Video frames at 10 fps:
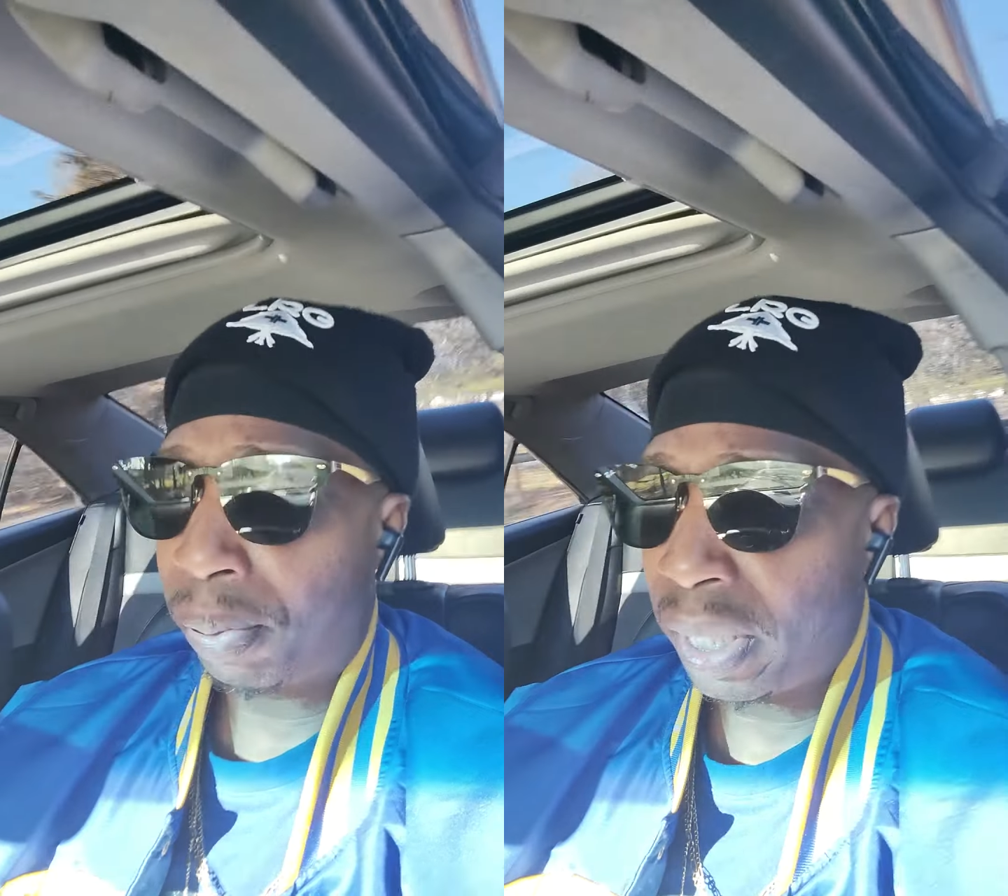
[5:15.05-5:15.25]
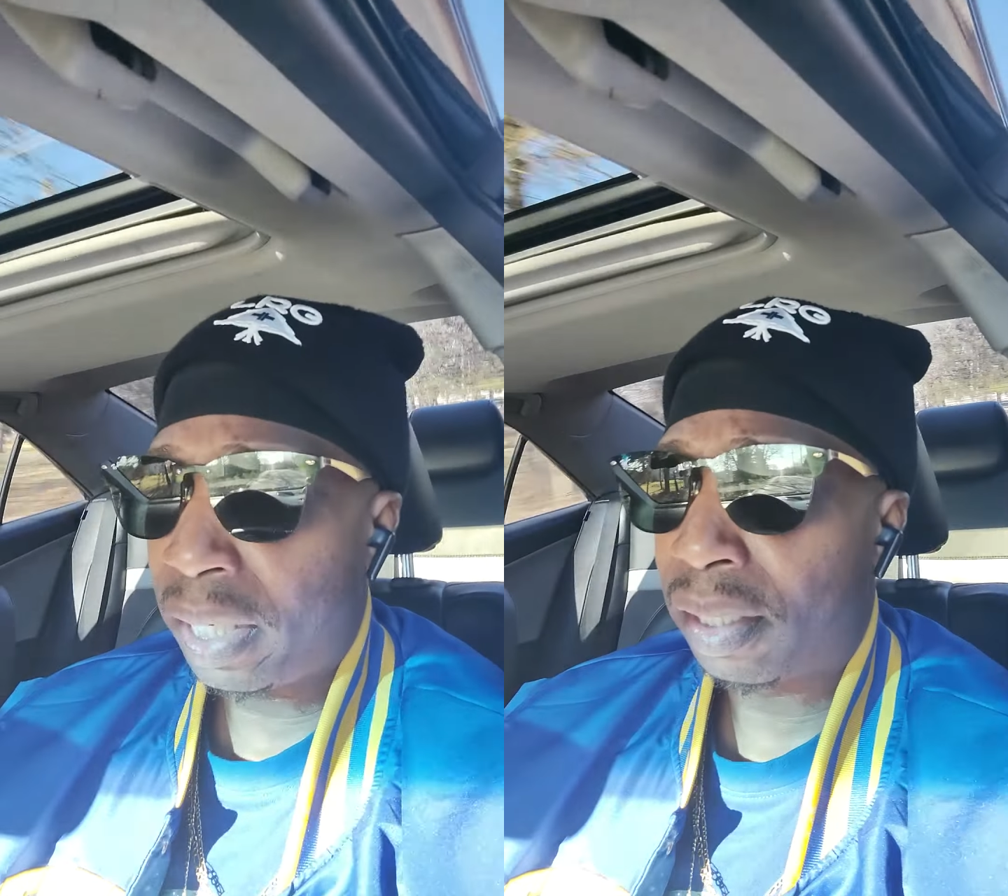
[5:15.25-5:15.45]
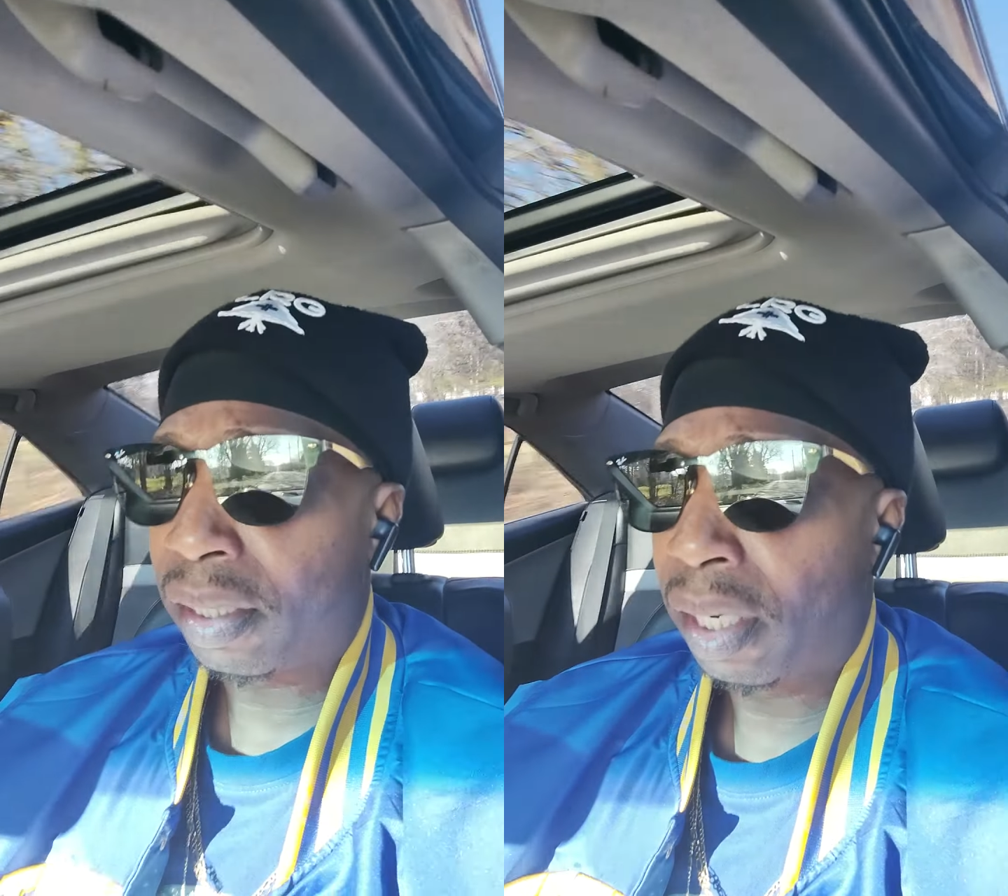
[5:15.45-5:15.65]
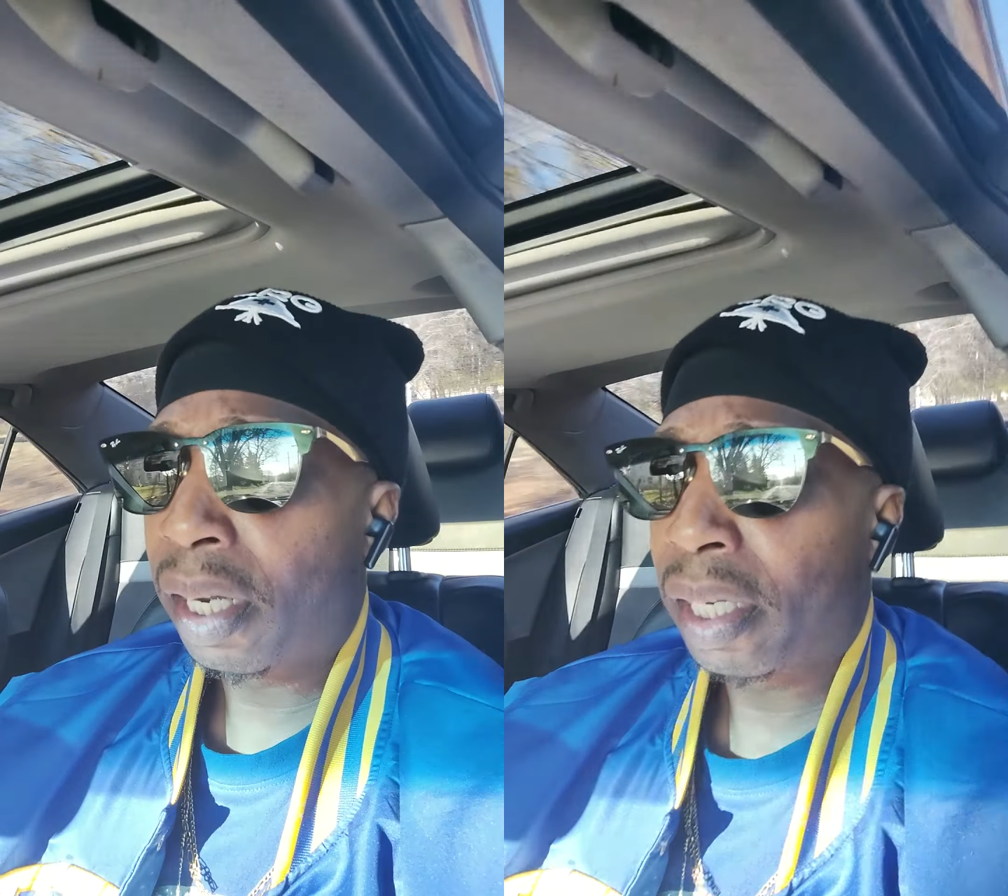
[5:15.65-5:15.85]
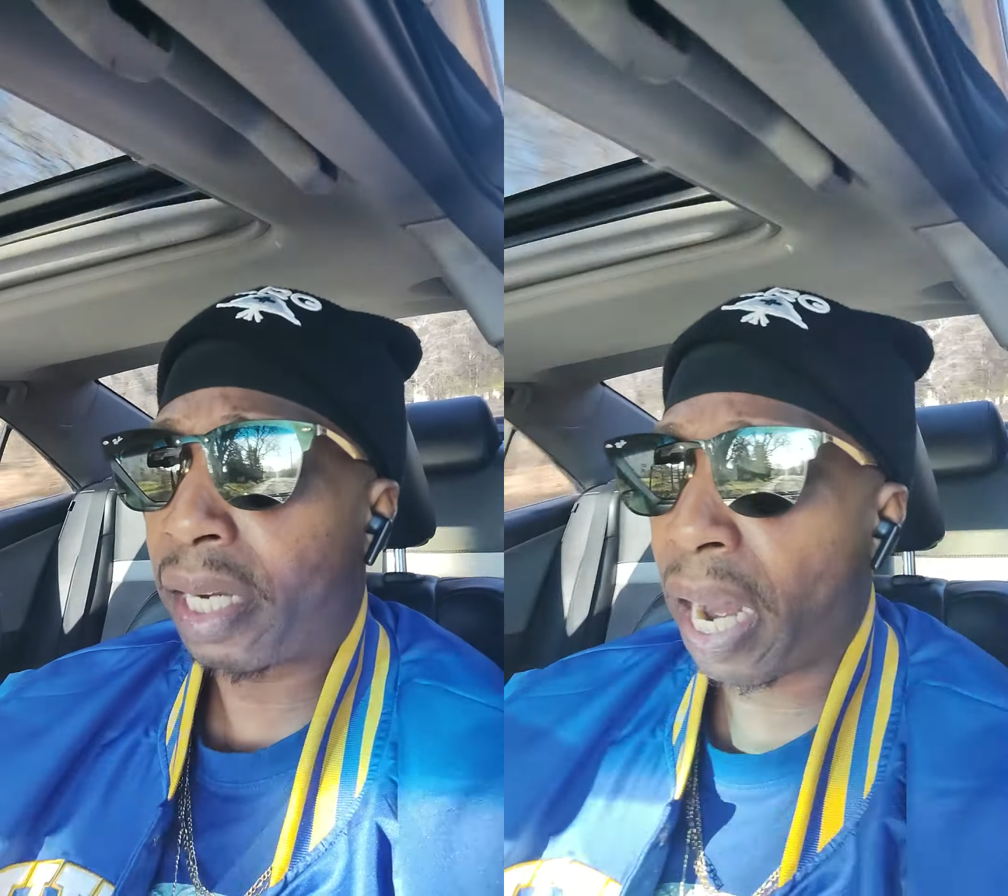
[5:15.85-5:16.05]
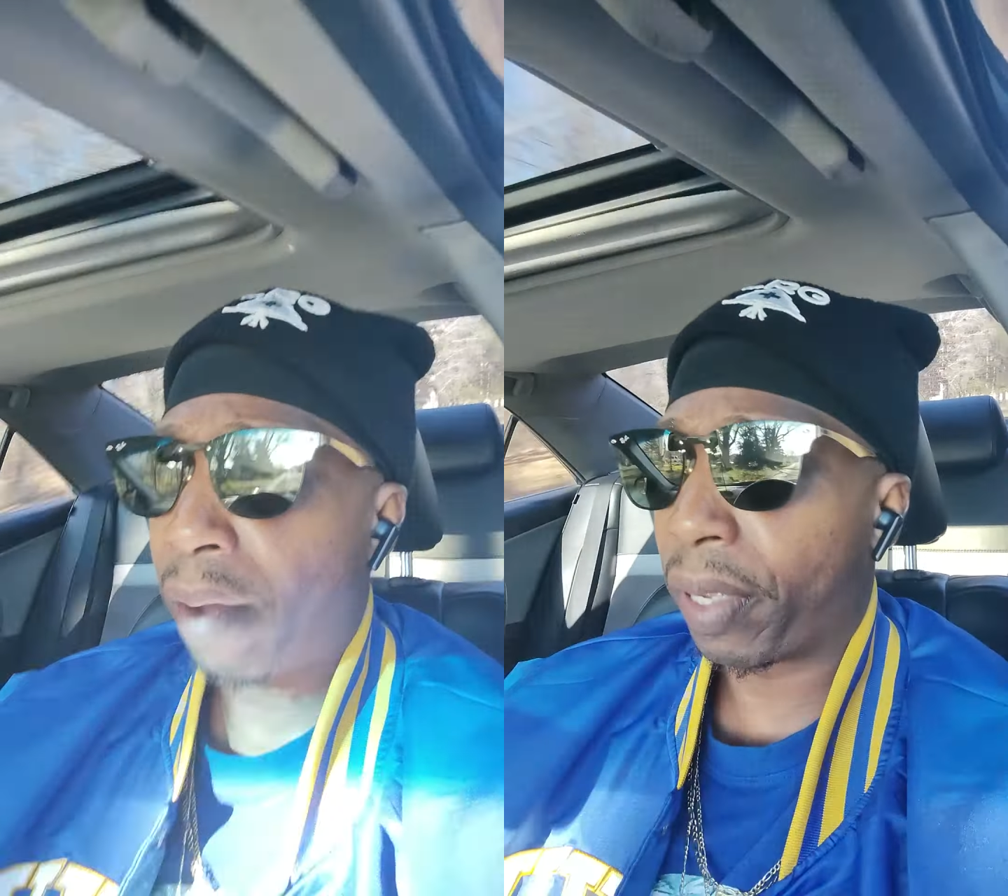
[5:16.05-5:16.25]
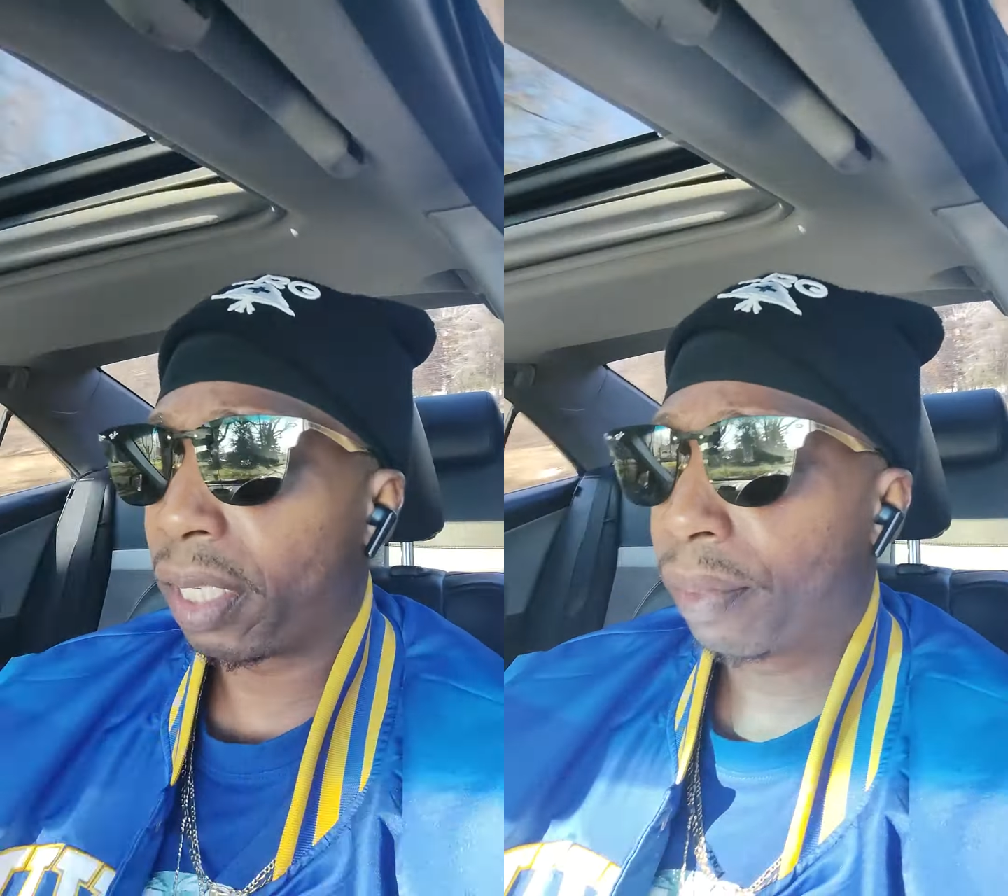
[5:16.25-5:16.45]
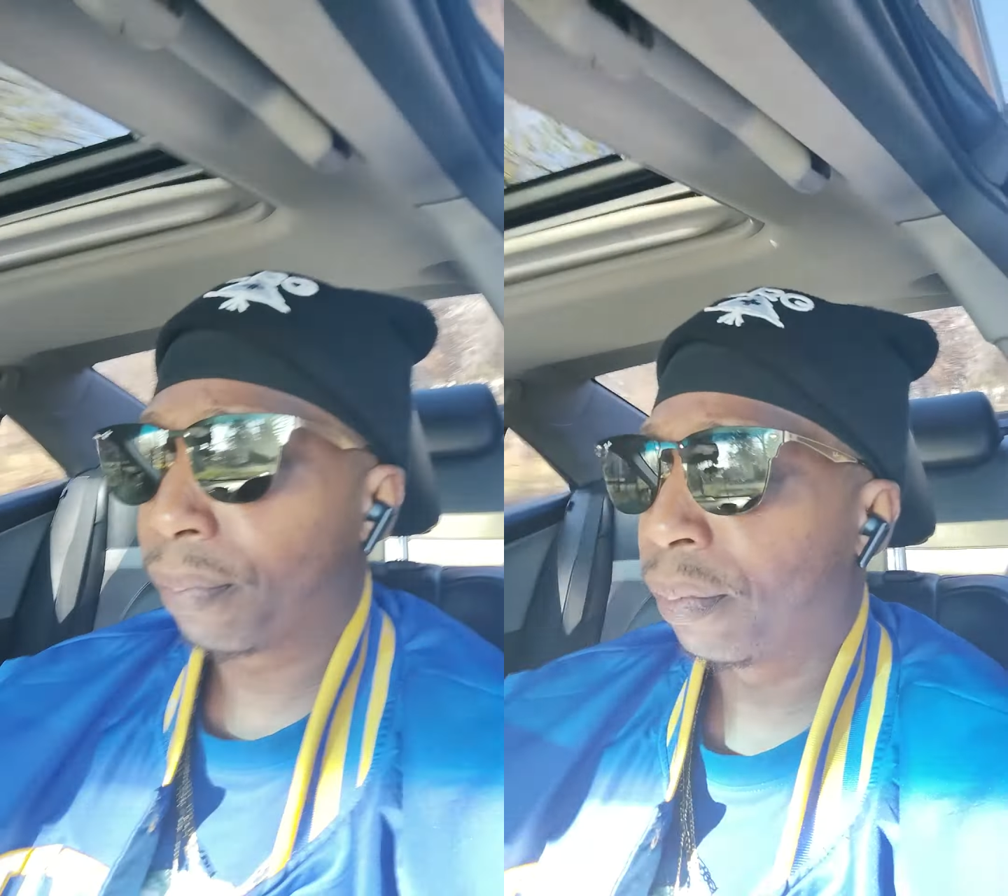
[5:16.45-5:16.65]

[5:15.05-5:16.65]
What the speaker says: please comment.